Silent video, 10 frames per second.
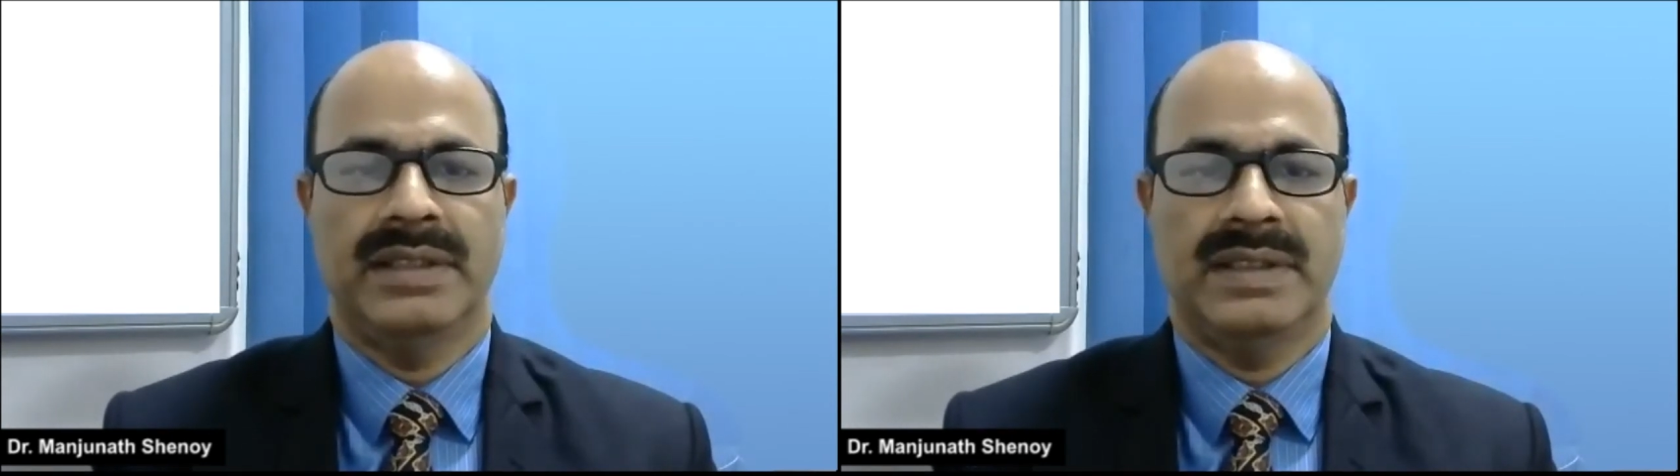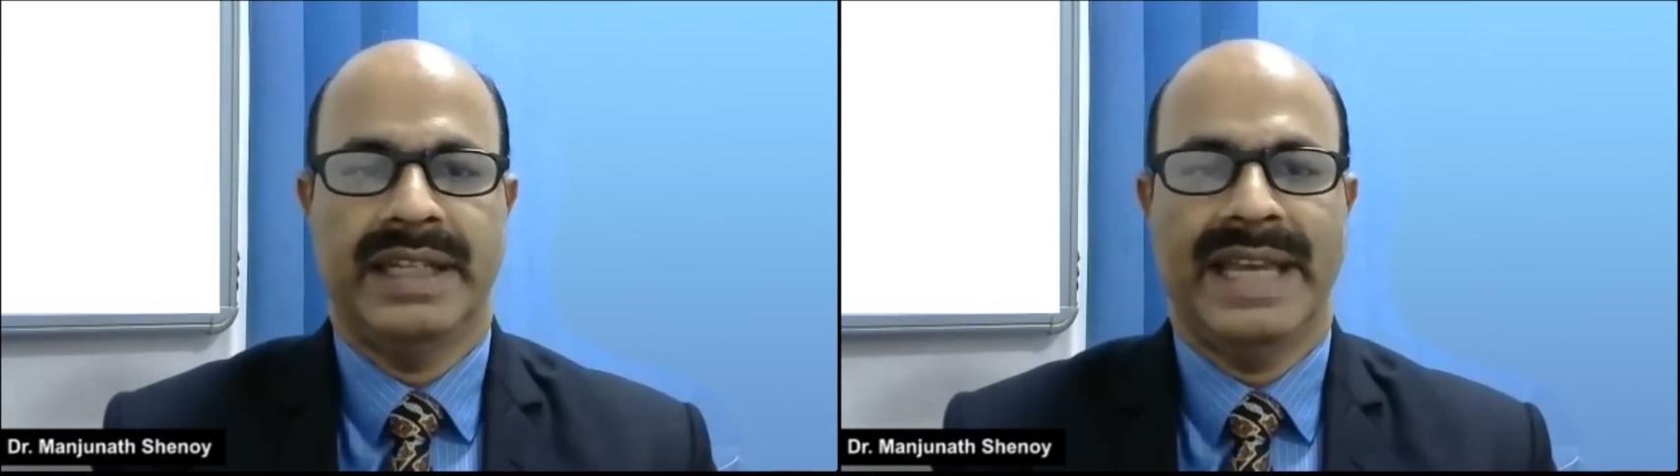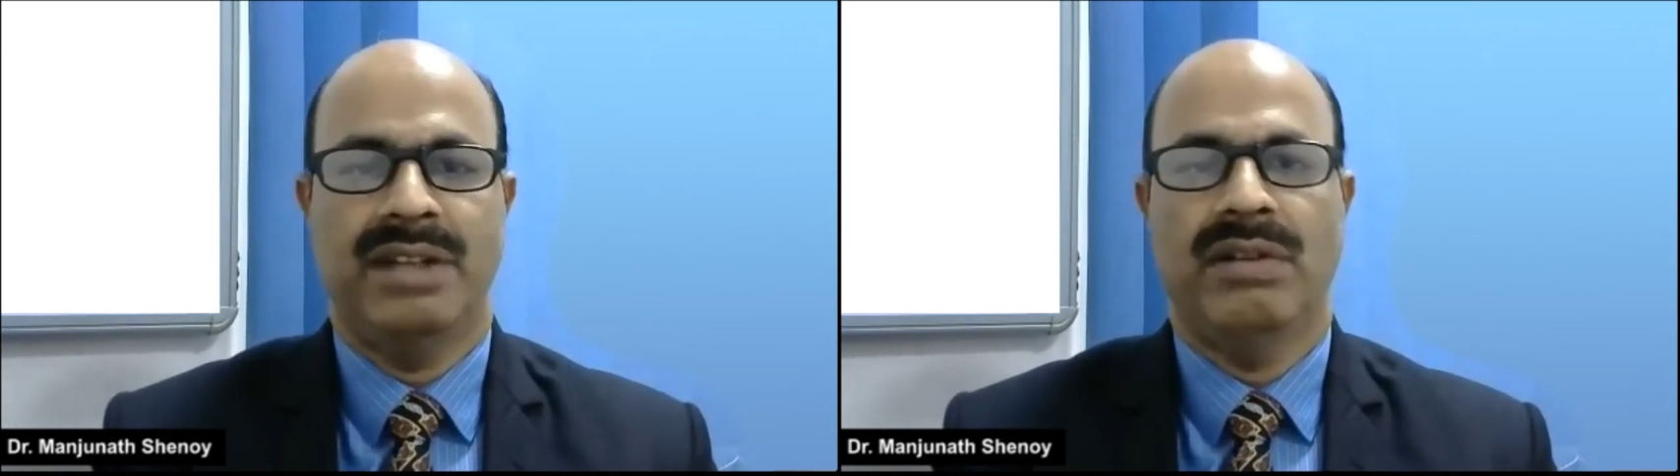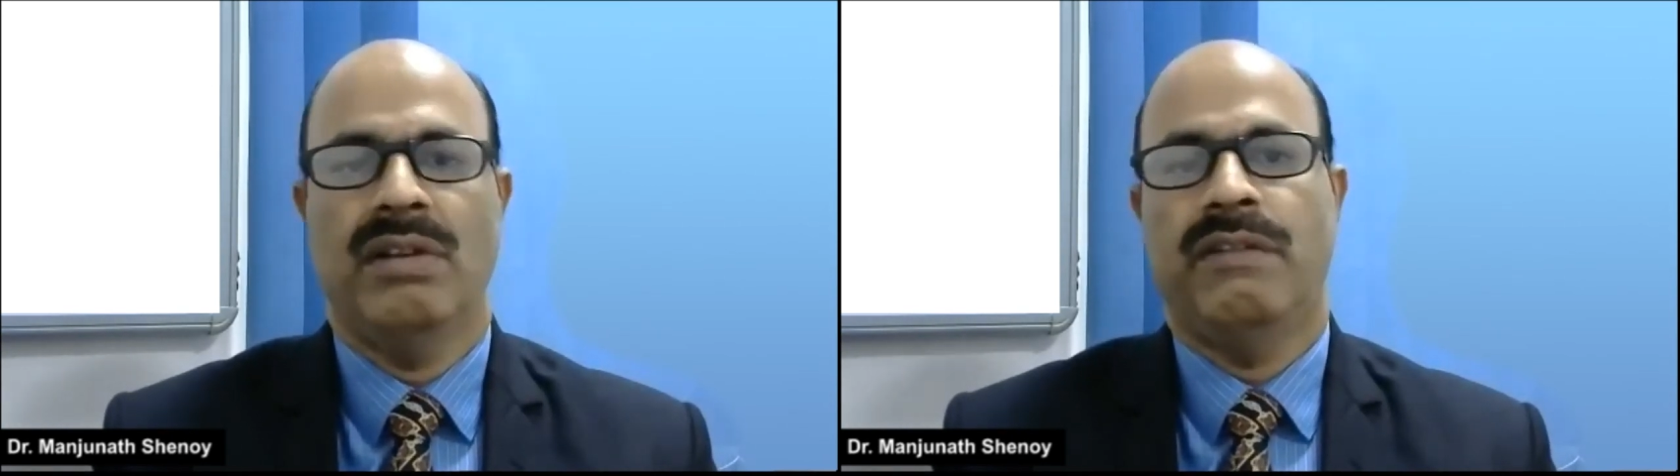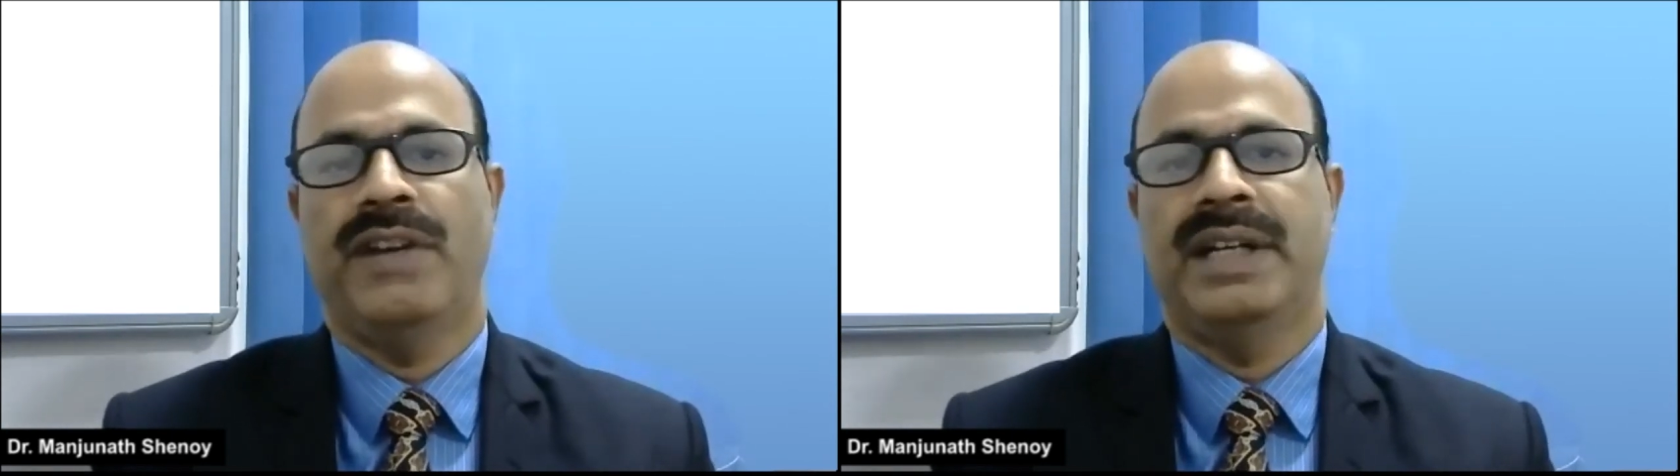
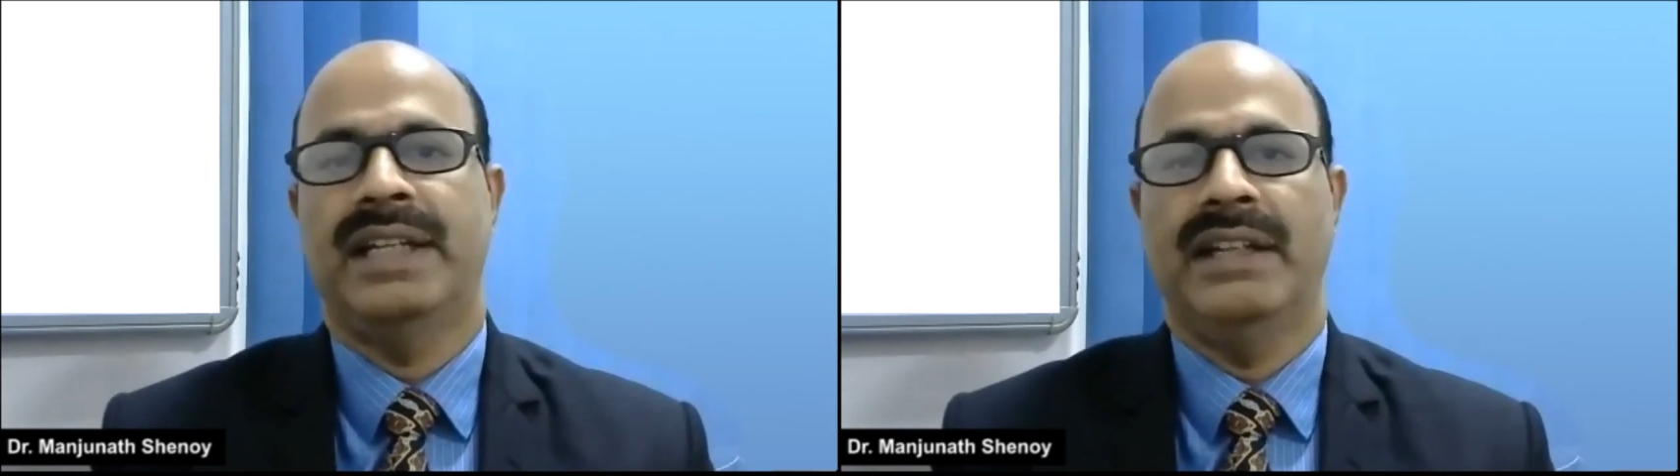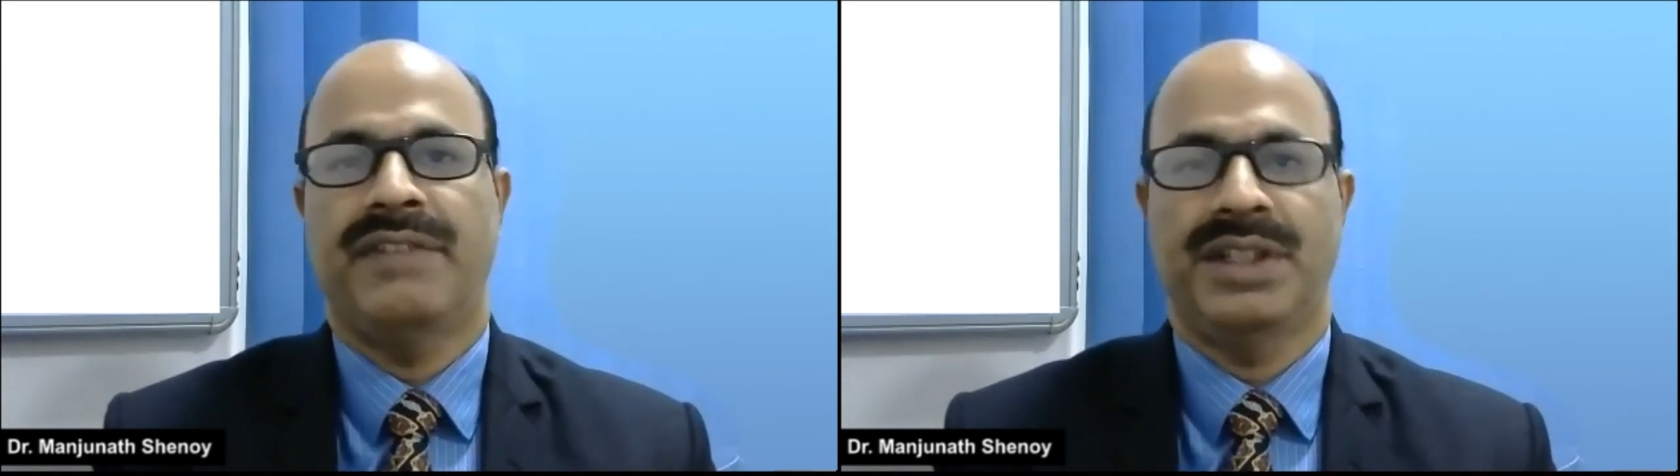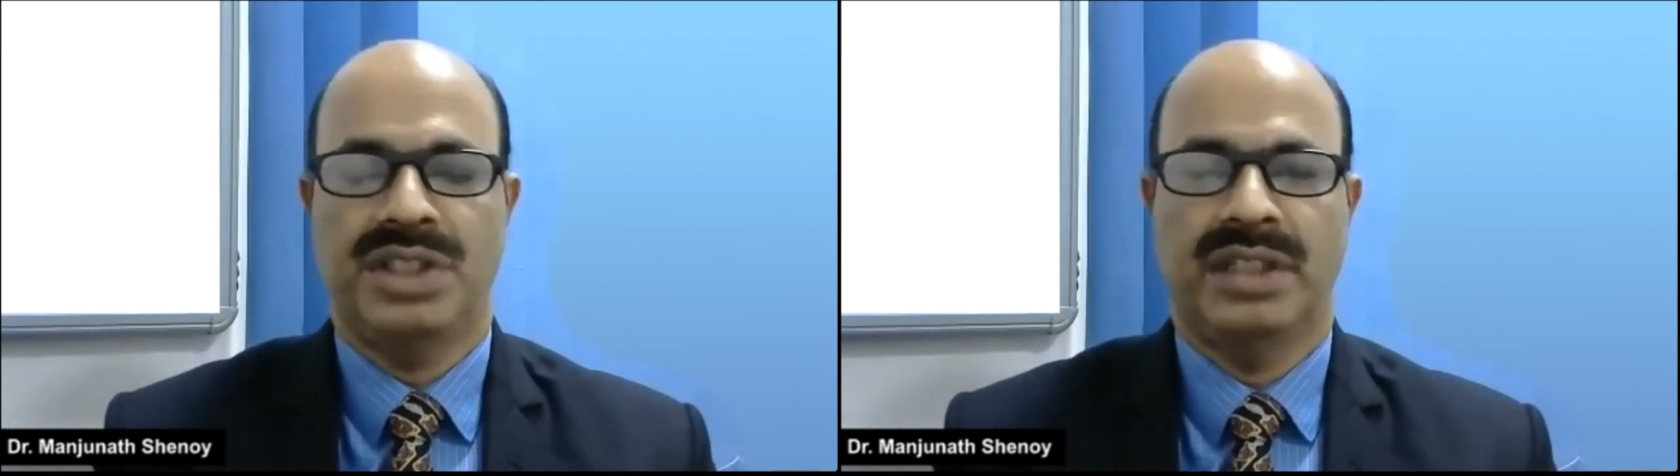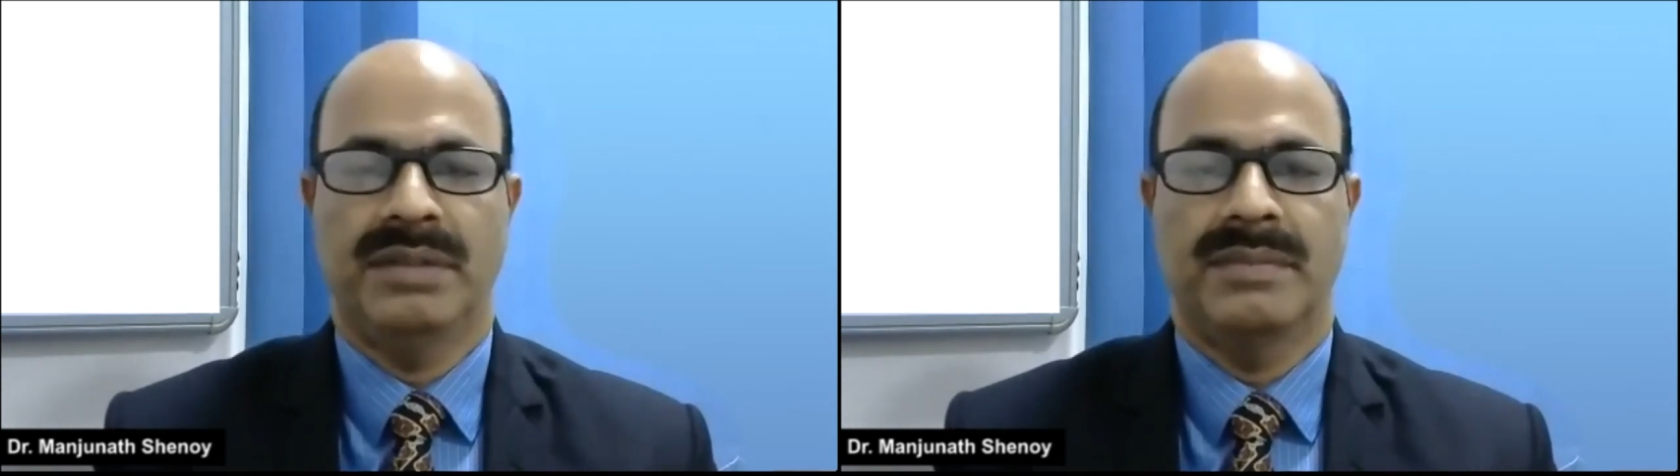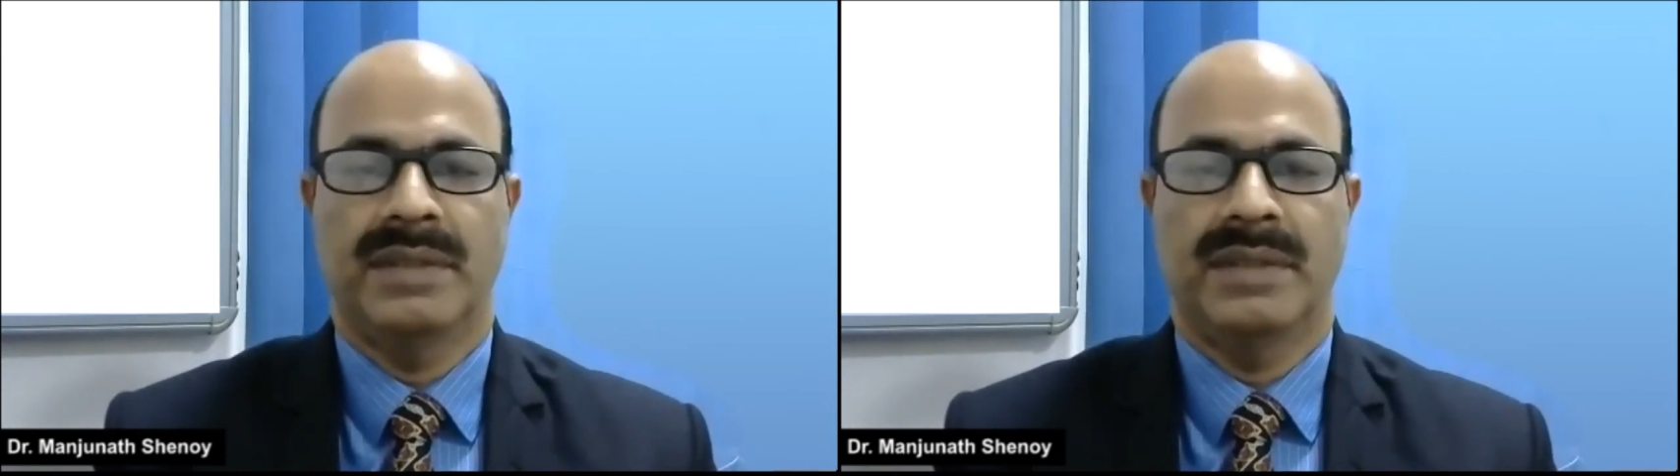scenario of fungal infection,